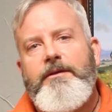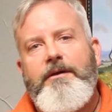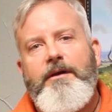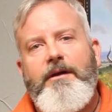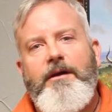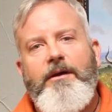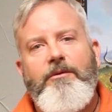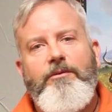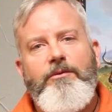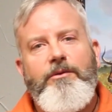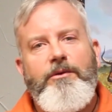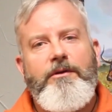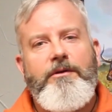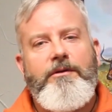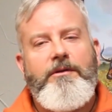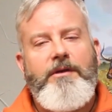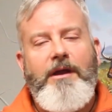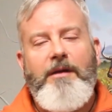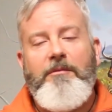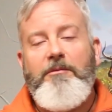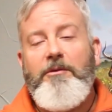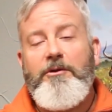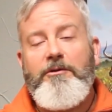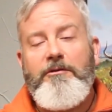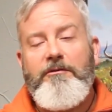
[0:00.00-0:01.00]

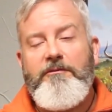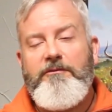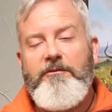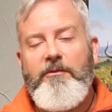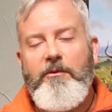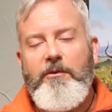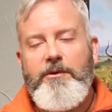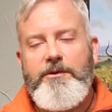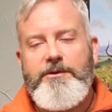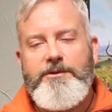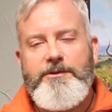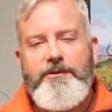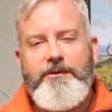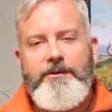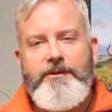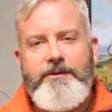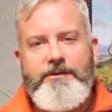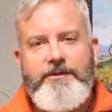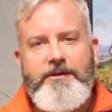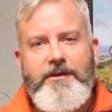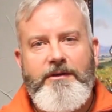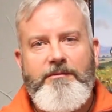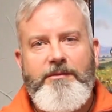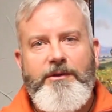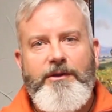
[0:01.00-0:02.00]
I'm looking forward to it.
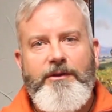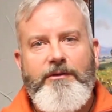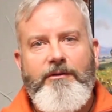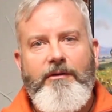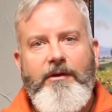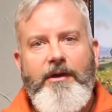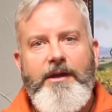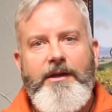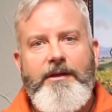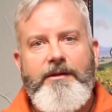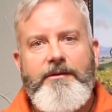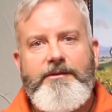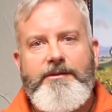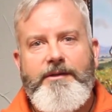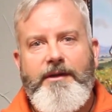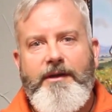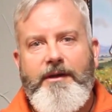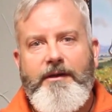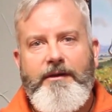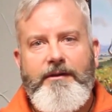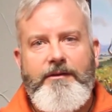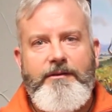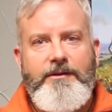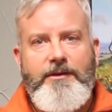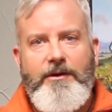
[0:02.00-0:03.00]
It's going to be a great
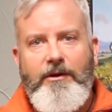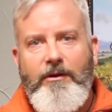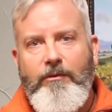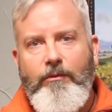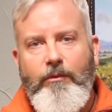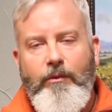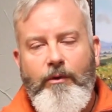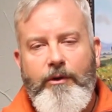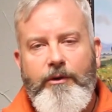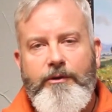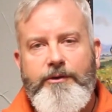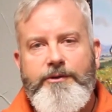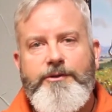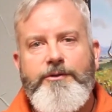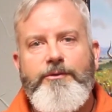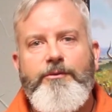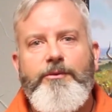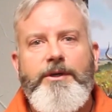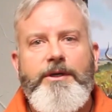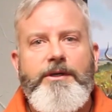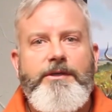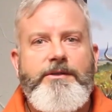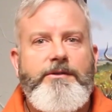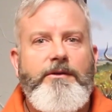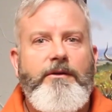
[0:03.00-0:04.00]
one or two
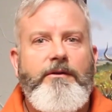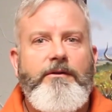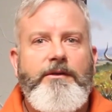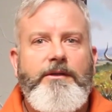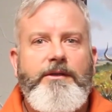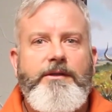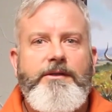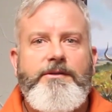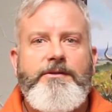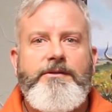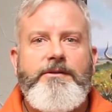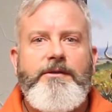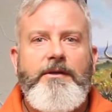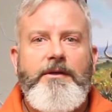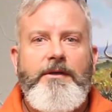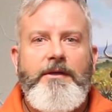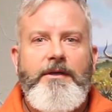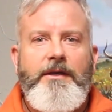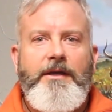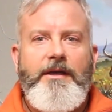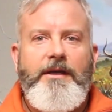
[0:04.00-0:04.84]
weeks on this.